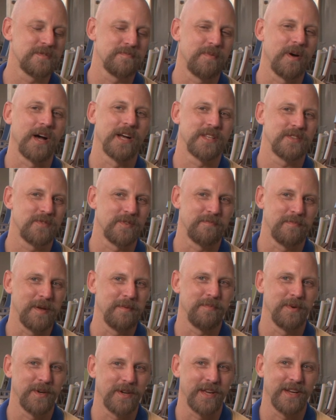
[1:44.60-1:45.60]
spots where
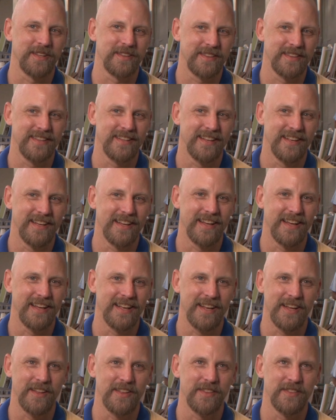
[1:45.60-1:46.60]
people get
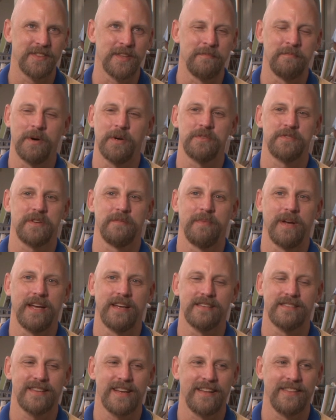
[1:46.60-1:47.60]
the most
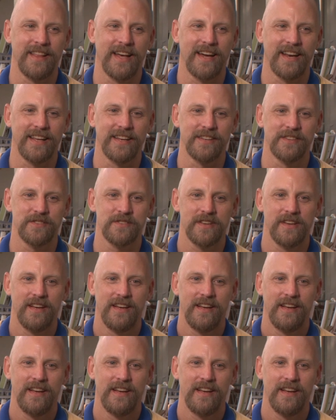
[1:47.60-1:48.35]
amazed, and that is